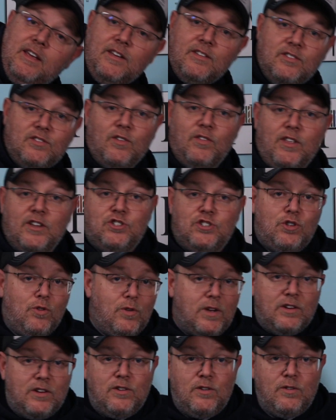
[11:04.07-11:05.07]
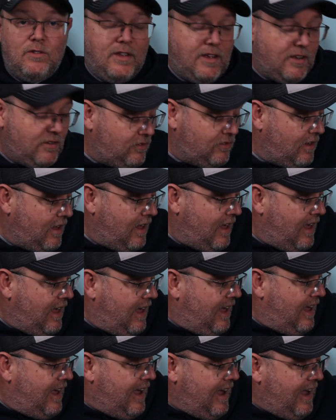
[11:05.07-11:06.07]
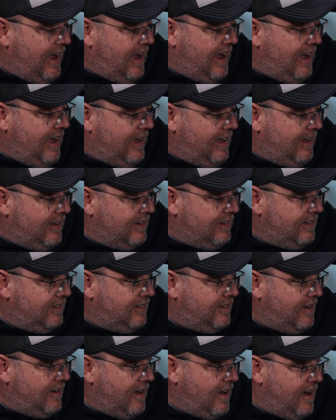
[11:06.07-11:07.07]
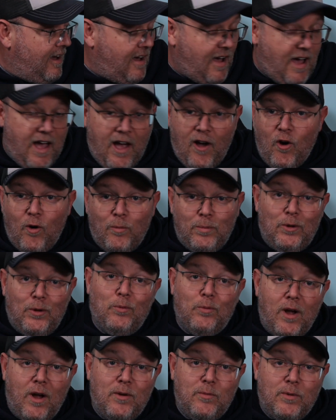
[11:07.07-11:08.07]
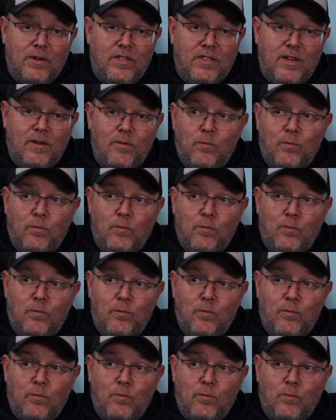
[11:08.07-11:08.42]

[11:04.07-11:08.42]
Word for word: so that you can do this. And uh, I hope you run with it.